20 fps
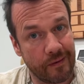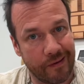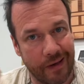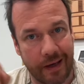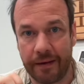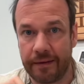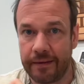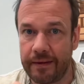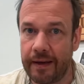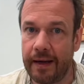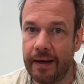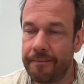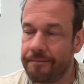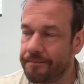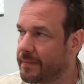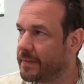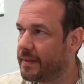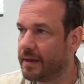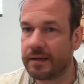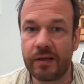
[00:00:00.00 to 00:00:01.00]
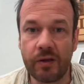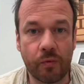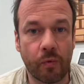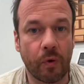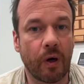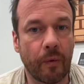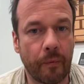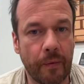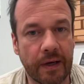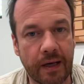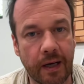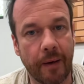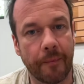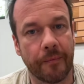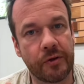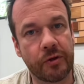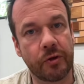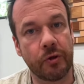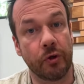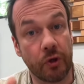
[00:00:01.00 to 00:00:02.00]
And uh, this is where we come
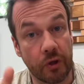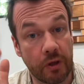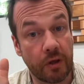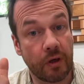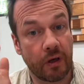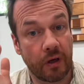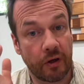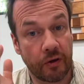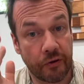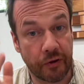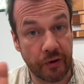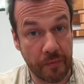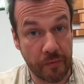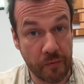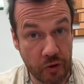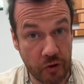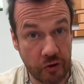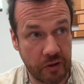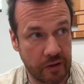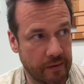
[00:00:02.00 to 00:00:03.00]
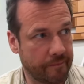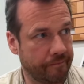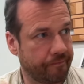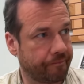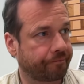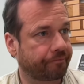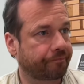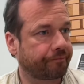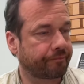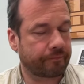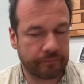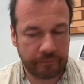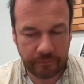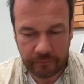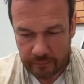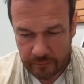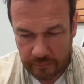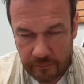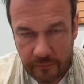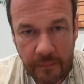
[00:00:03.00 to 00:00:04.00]
to communion.
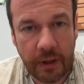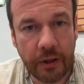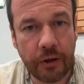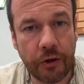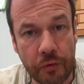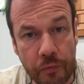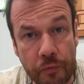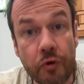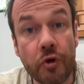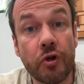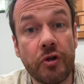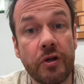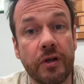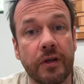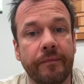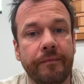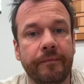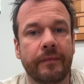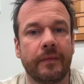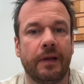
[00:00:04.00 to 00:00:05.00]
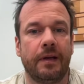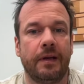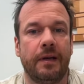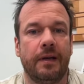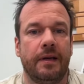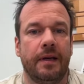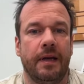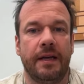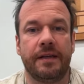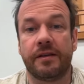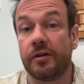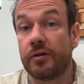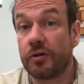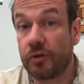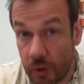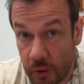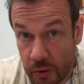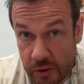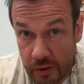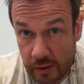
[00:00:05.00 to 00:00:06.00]
Communion is a
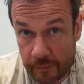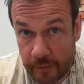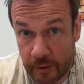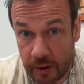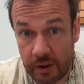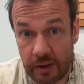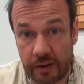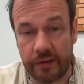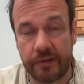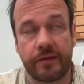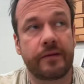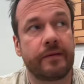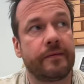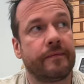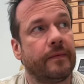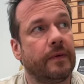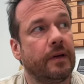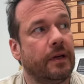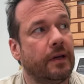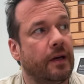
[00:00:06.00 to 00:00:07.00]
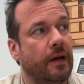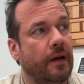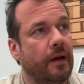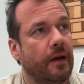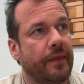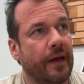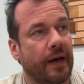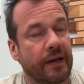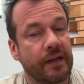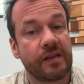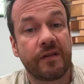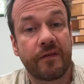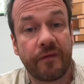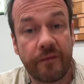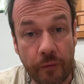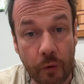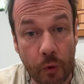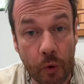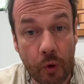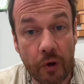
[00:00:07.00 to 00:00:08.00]
social bond that is
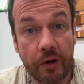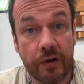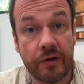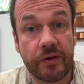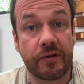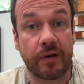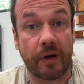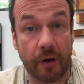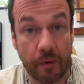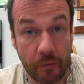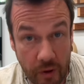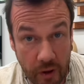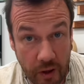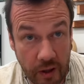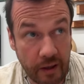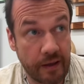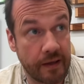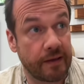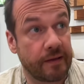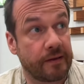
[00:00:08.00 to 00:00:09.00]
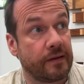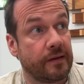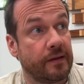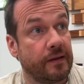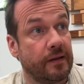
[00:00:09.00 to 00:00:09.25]
forged around